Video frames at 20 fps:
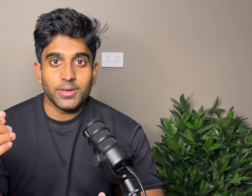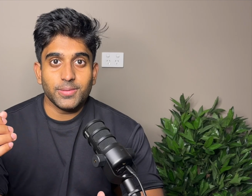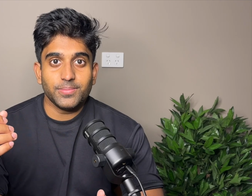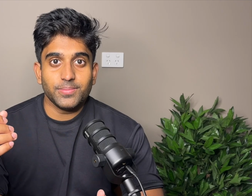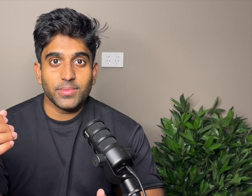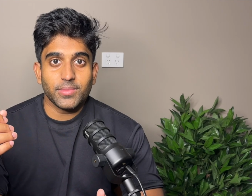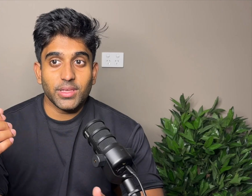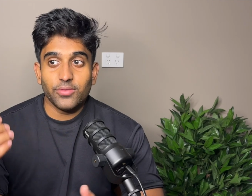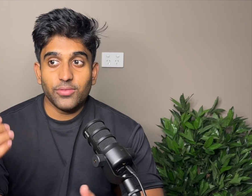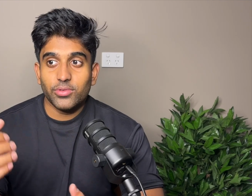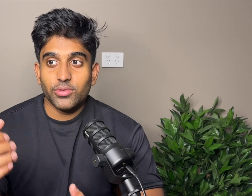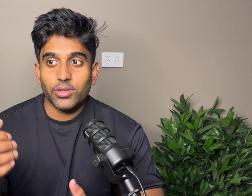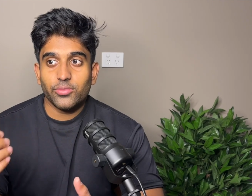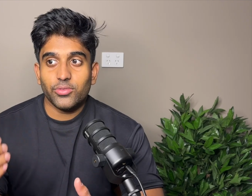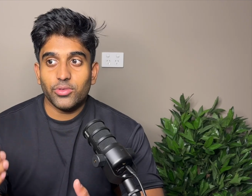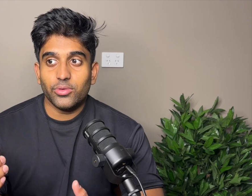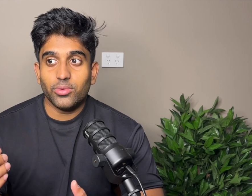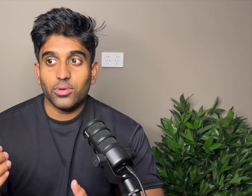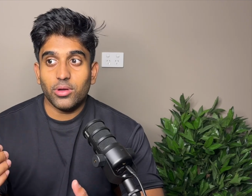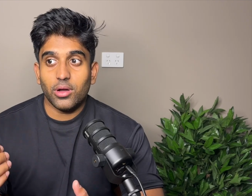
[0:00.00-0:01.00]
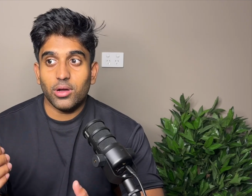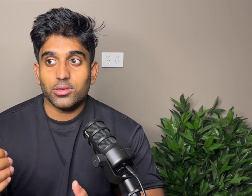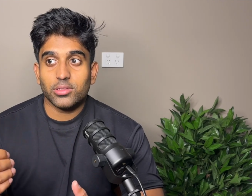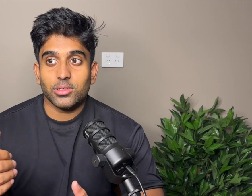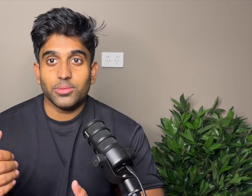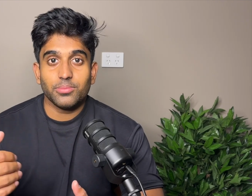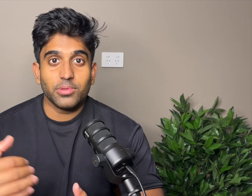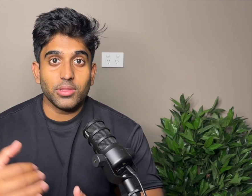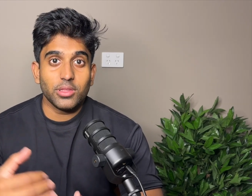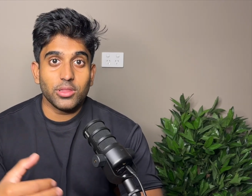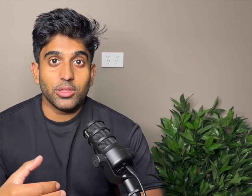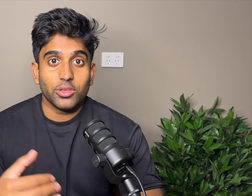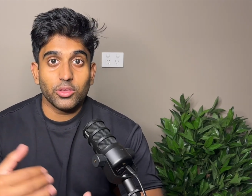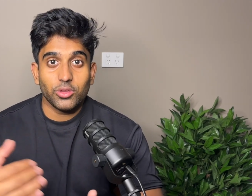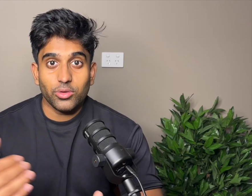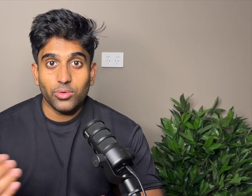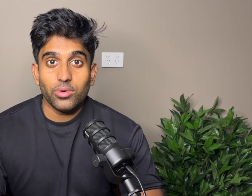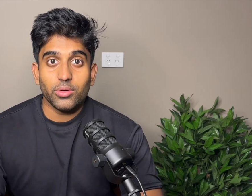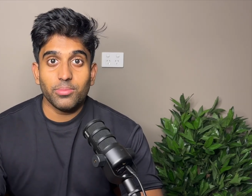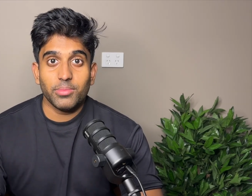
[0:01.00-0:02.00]
even if you can't completely
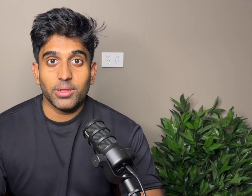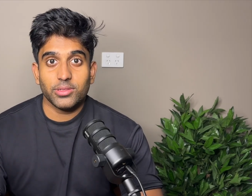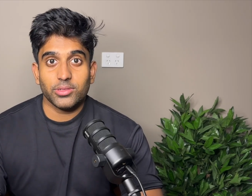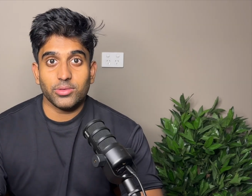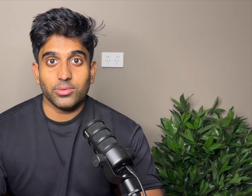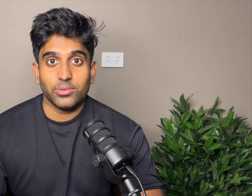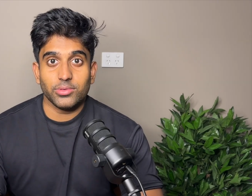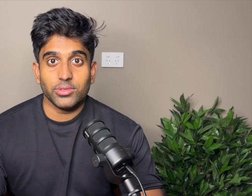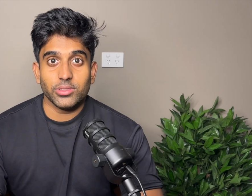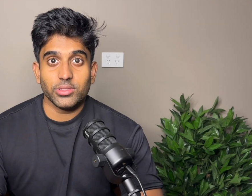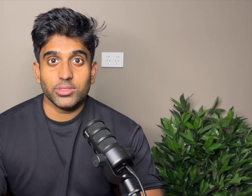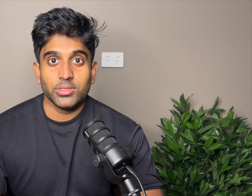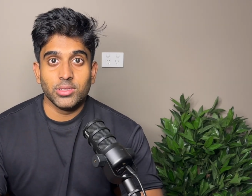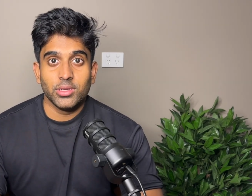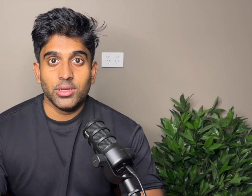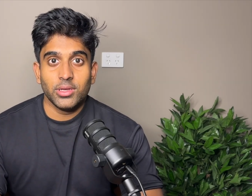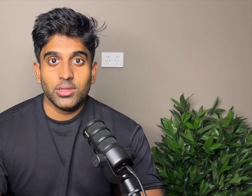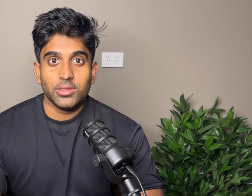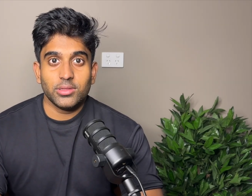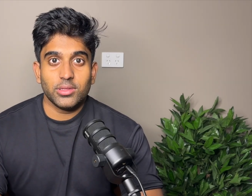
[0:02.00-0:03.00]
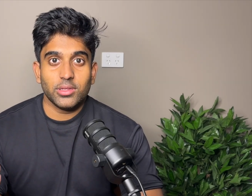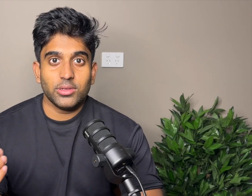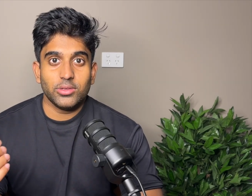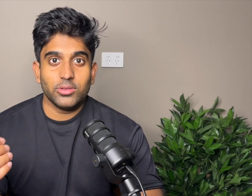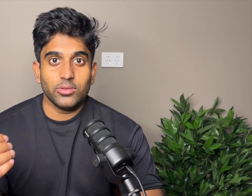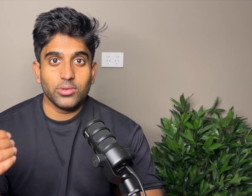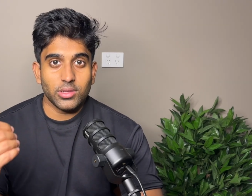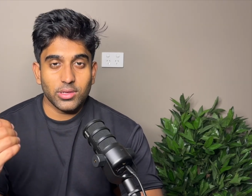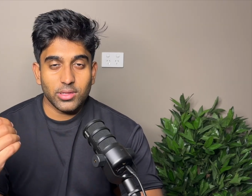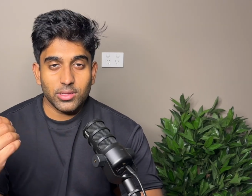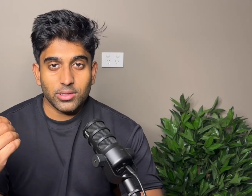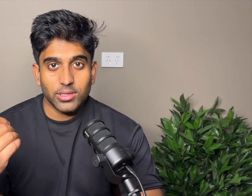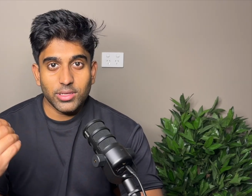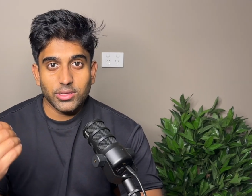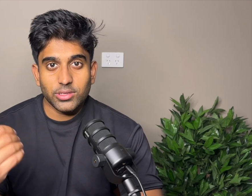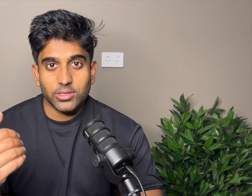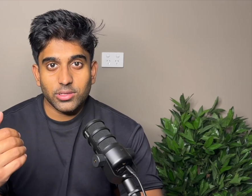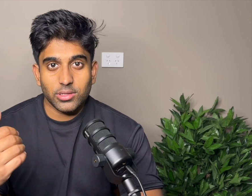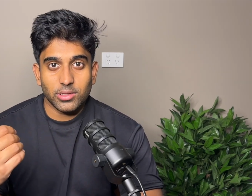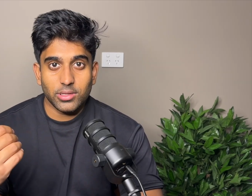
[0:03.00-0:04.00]
cure a mental illness, then you can at
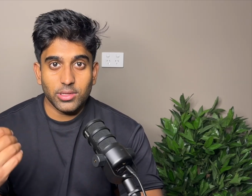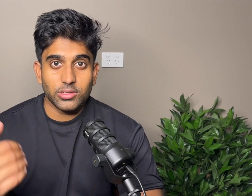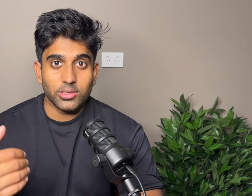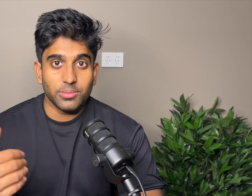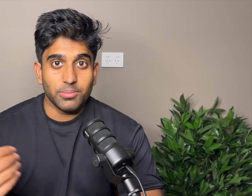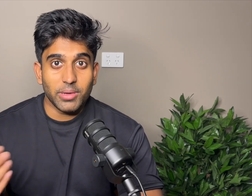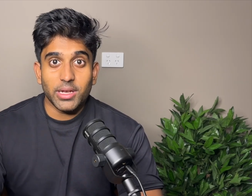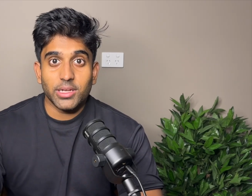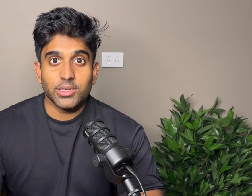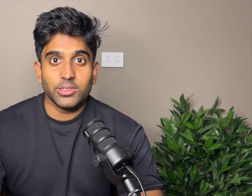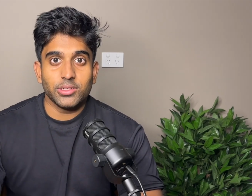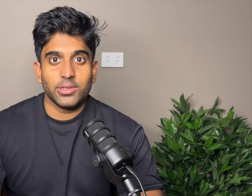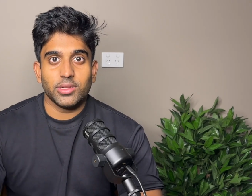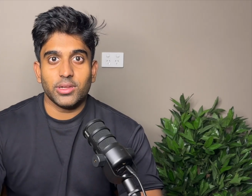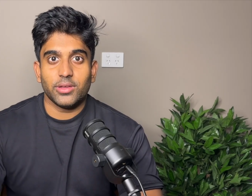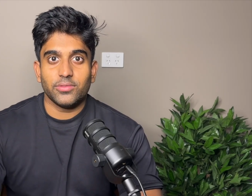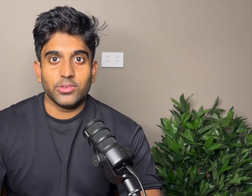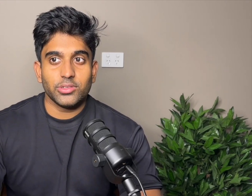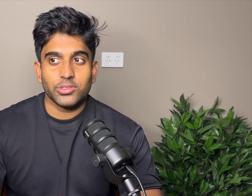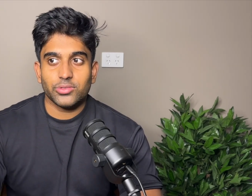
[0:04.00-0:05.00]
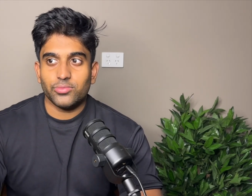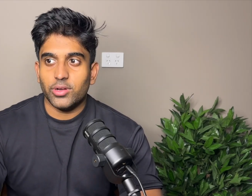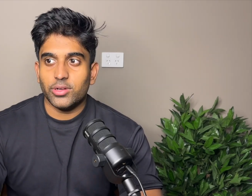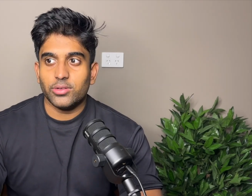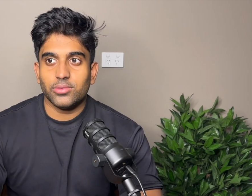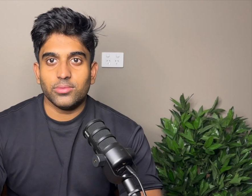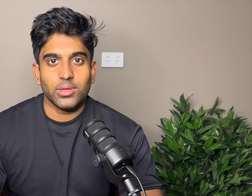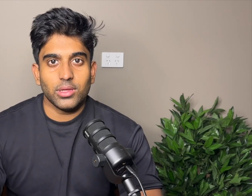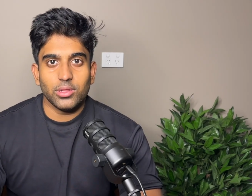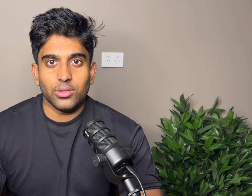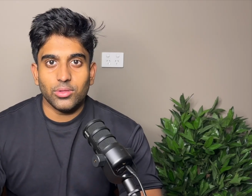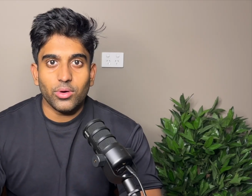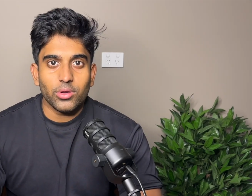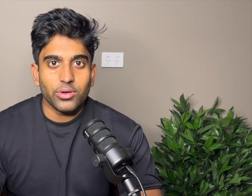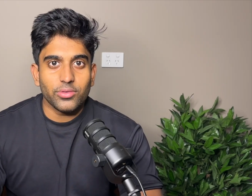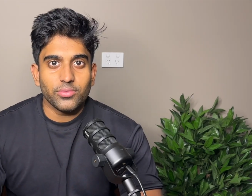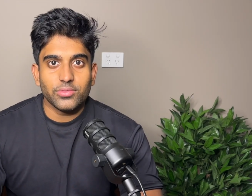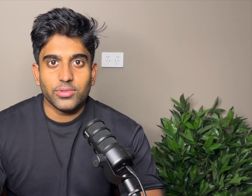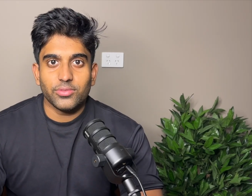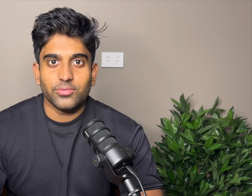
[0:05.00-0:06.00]
least learn to manage it. And I've just read a lot
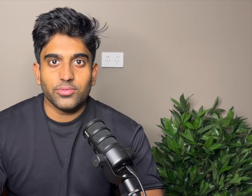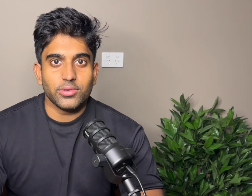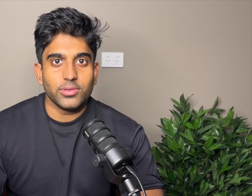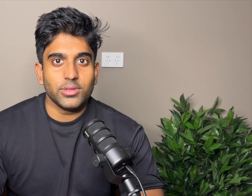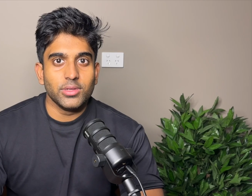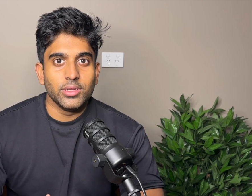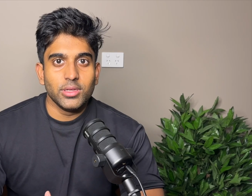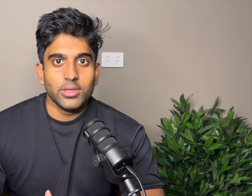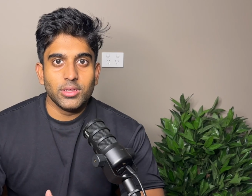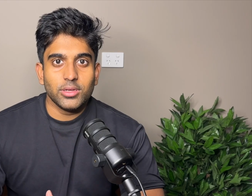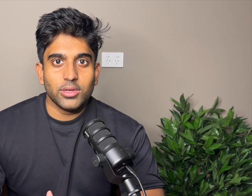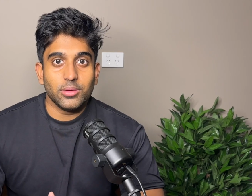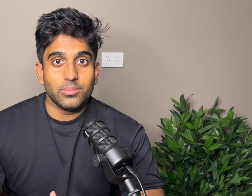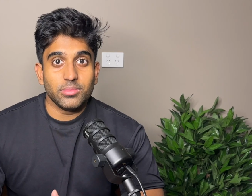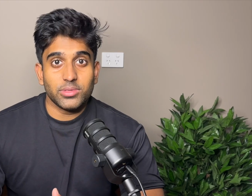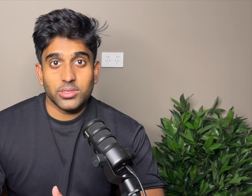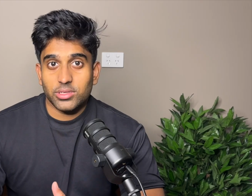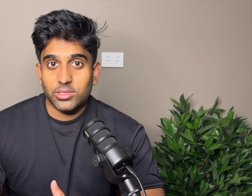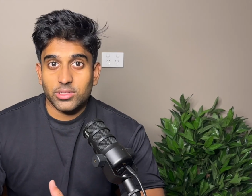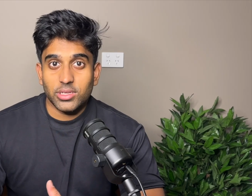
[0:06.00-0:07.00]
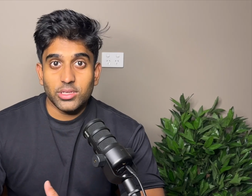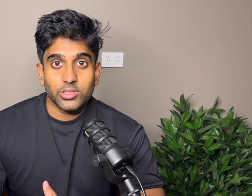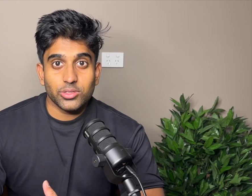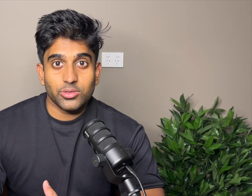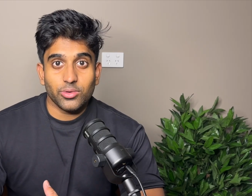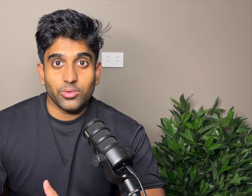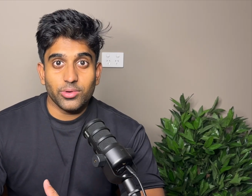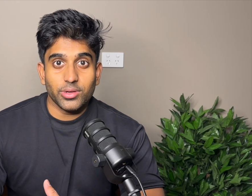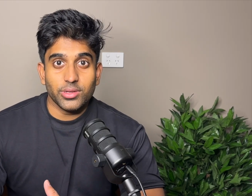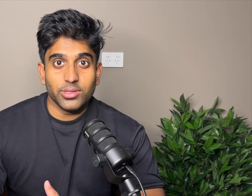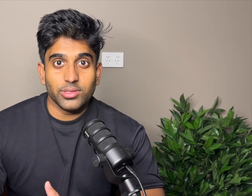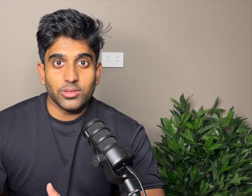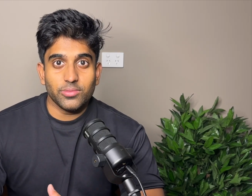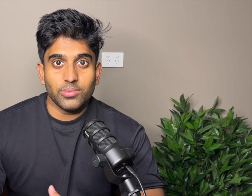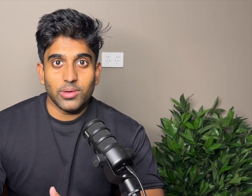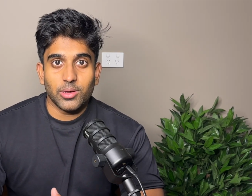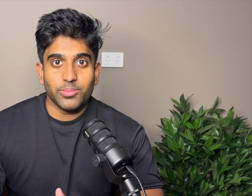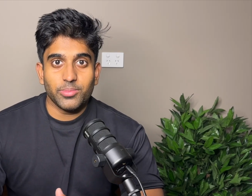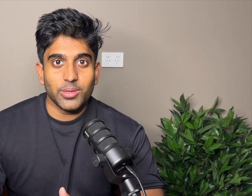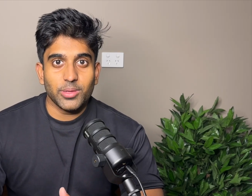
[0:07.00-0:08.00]
of different success stories
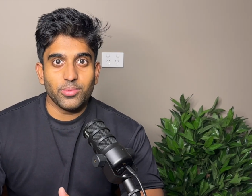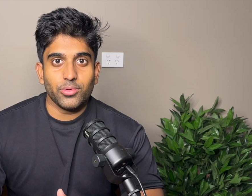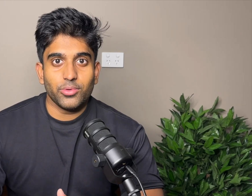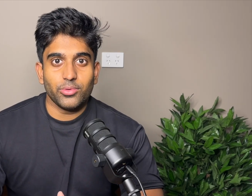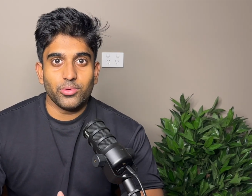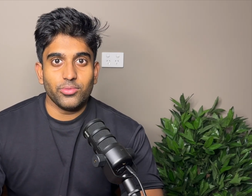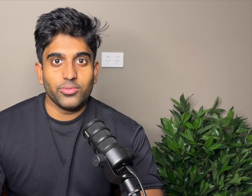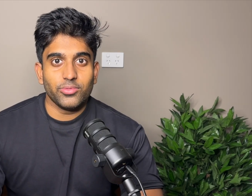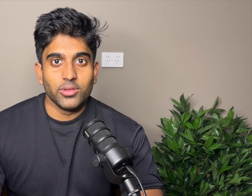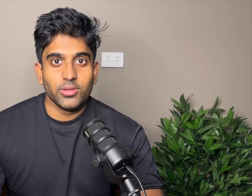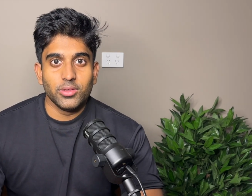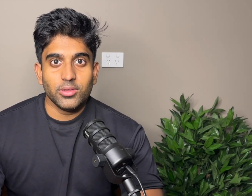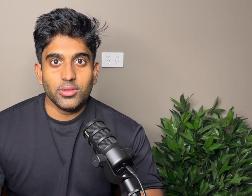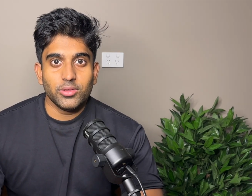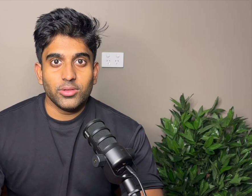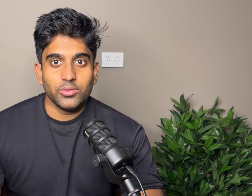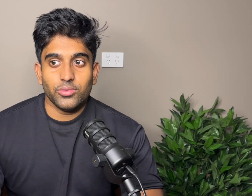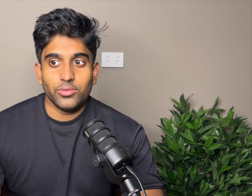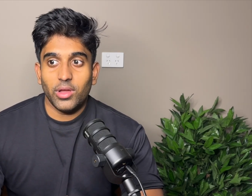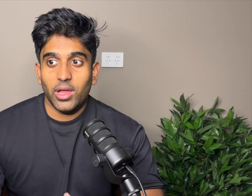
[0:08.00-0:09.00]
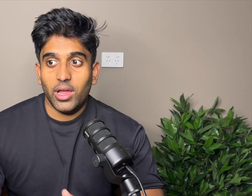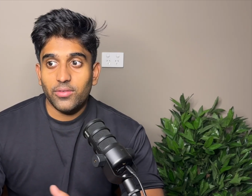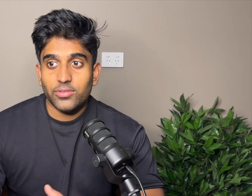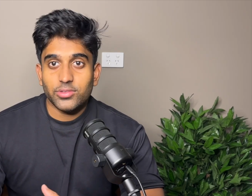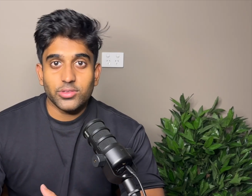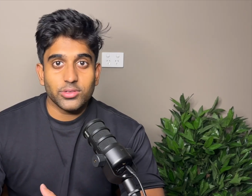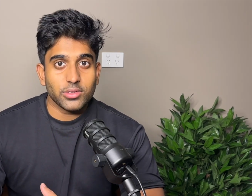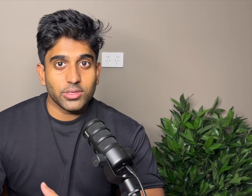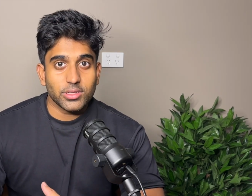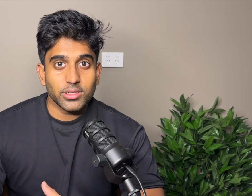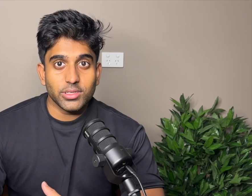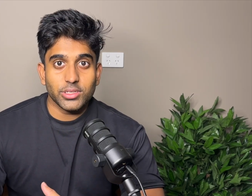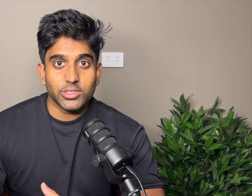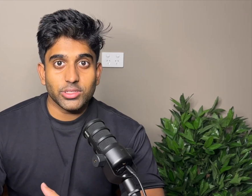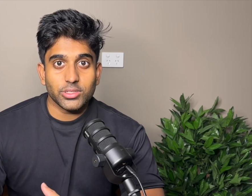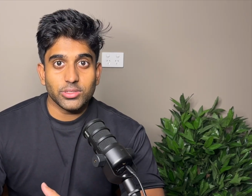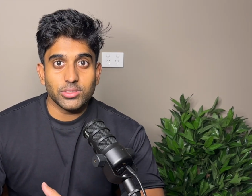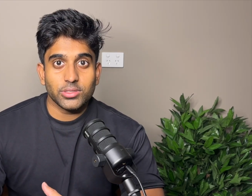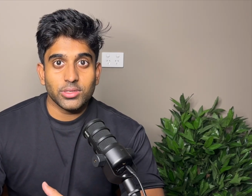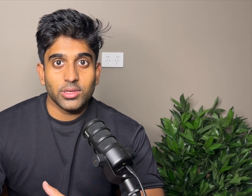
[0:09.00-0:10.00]
about people who have certain
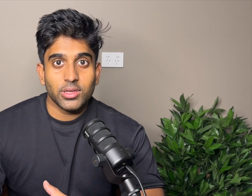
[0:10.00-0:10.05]
conditions